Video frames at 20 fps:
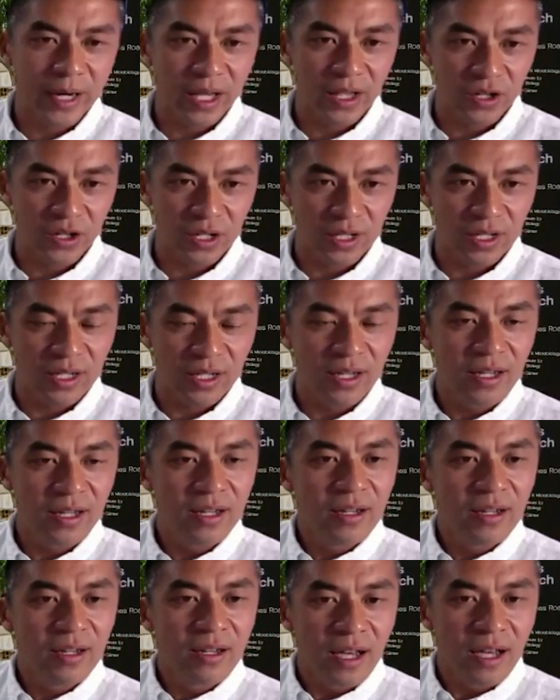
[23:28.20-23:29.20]
pathogens.
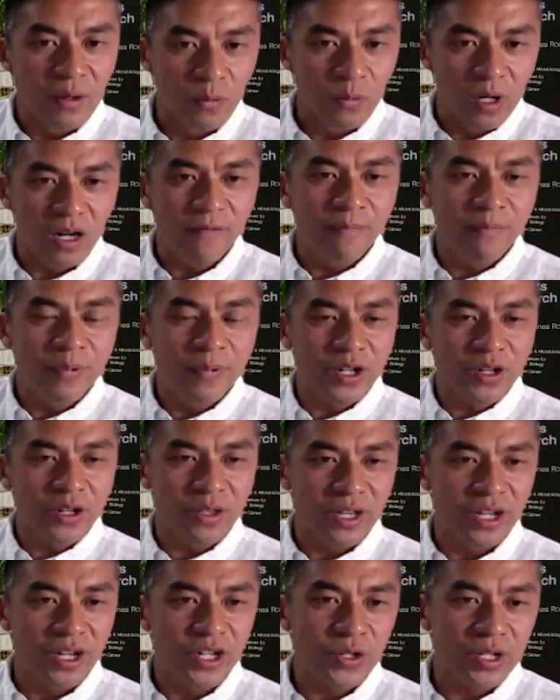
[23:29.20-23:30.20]
And one of
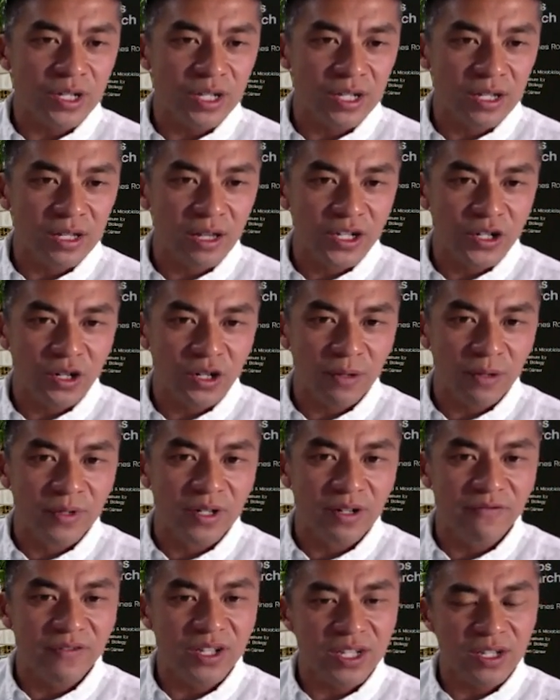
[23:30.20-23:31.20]
particular interest is Clostridium
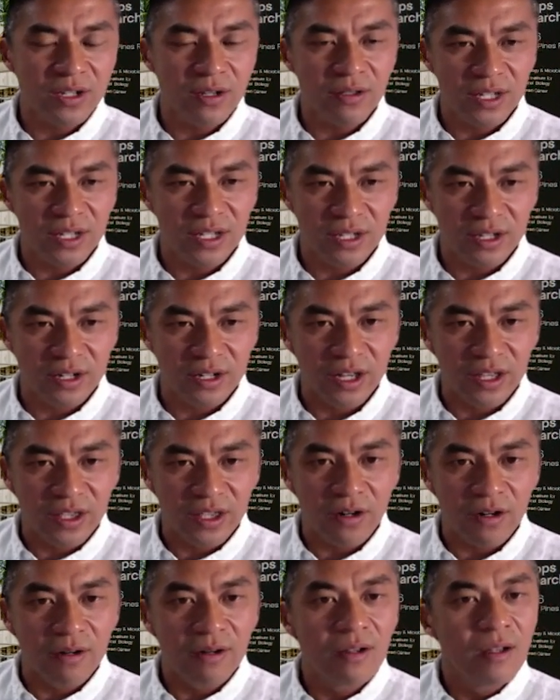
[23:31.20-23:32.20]
difficile. This is
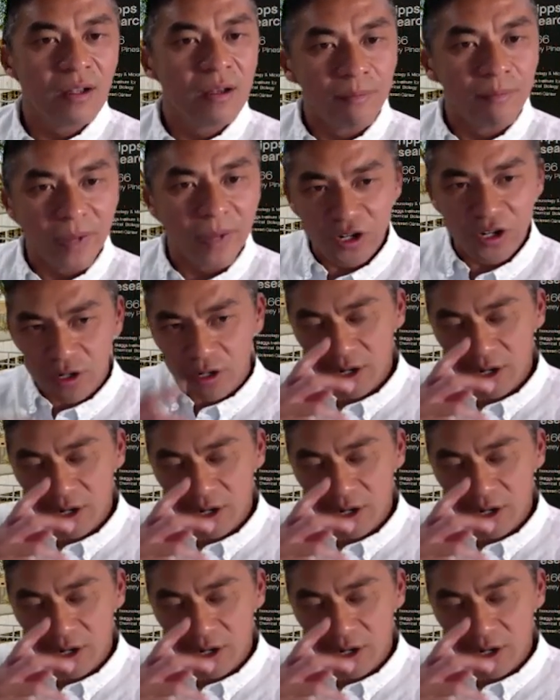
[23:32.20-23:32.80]
another major